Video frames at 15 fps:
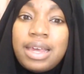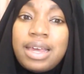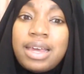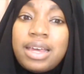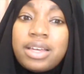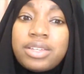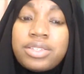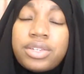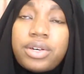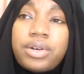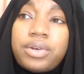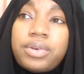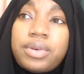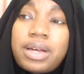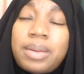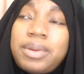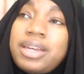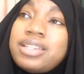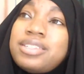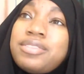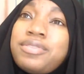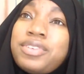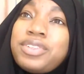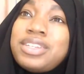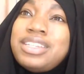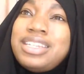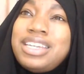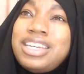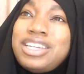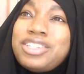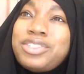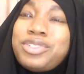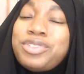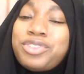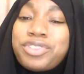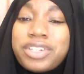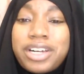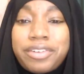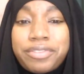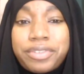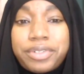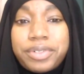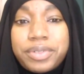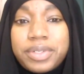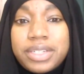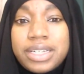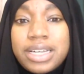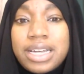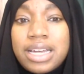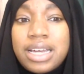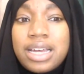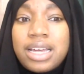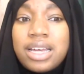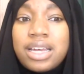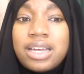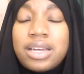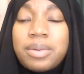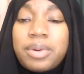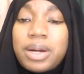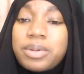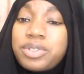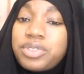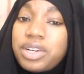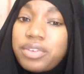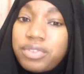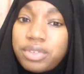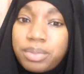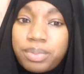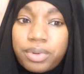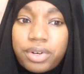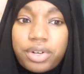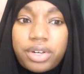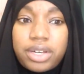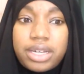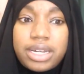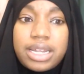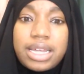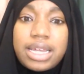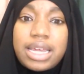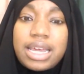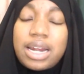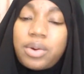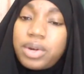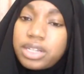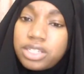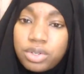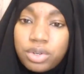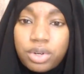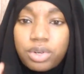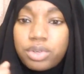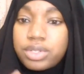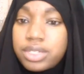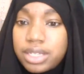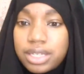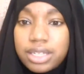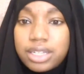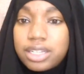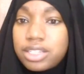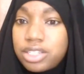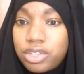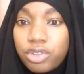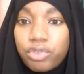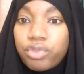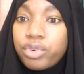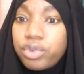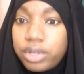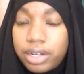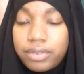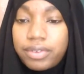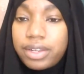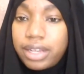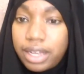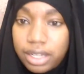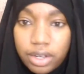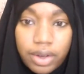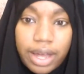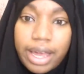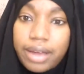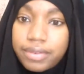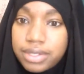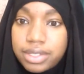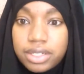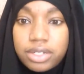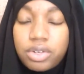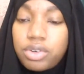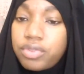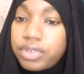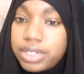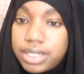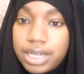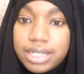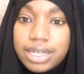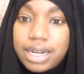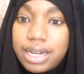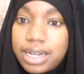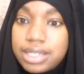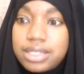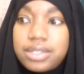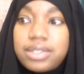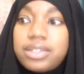So I began to feel the need to travel, perhaps travel abroad, and I wanted to go to the root of it. Like, no, I have to go overseas. I need to